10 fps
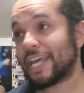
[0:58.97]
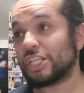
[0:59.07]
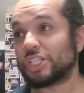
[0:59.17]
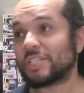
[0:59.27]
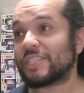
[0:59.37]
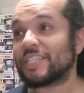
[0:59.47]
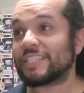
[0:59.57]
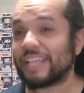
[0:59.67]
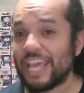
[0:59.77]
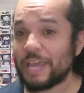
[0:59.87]
and just the
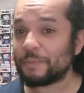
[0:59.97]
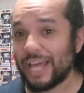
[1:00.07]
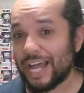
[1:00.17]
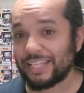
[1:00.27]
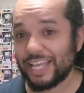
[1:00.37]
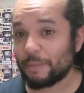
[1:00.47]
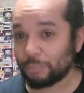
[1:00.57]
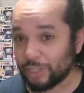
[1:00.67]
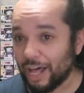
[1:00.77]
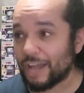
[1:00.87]
same goddamn
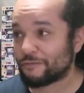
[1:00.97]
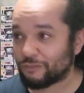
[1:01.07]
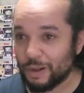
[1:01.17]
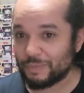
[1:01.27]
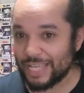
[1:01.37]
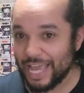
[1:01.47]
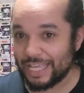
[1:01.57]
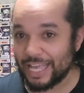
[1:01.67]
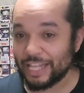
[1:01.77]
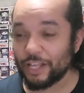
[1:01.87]
plot from
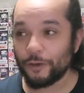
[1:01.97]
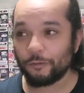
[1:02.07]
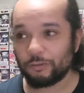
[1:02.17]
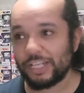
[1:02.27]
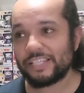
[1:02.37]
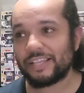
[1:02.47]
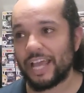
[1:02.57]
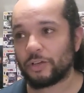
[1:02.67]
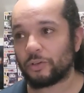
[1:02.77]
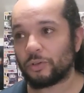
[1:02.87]
Taken,
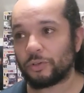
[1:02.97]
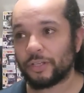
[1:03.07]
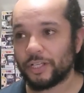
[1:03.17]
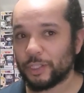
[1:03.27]
recycled,